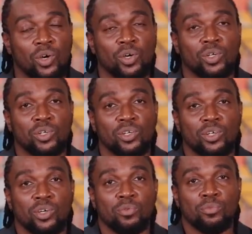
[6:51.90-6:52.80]
on
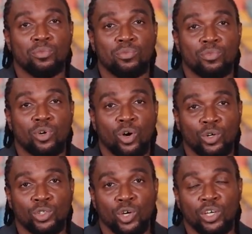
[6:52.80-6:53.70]

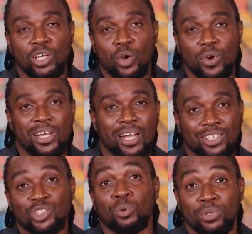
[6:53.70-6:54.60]
culture in a way that
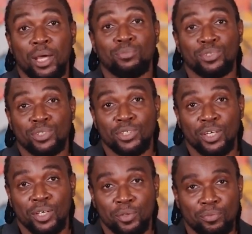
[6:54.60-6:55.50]
is sometimes
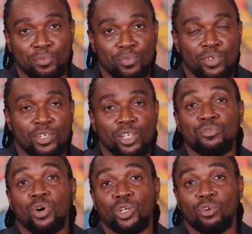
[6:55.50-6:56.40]

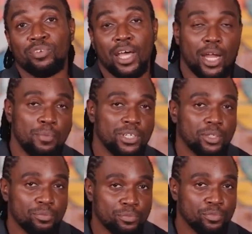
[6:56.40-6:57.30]
devoid of
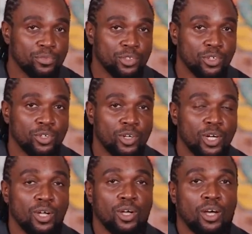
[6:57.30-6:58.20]
dynamism. So
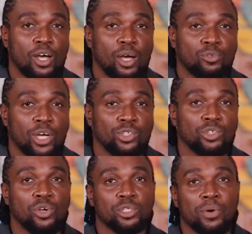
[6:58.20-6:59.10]
I'm trying to
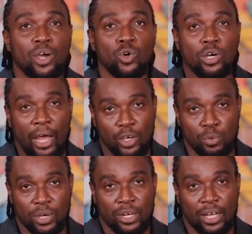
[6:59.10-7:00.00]
create my own
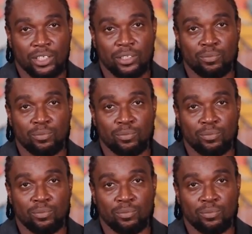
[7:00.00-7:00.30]
argument that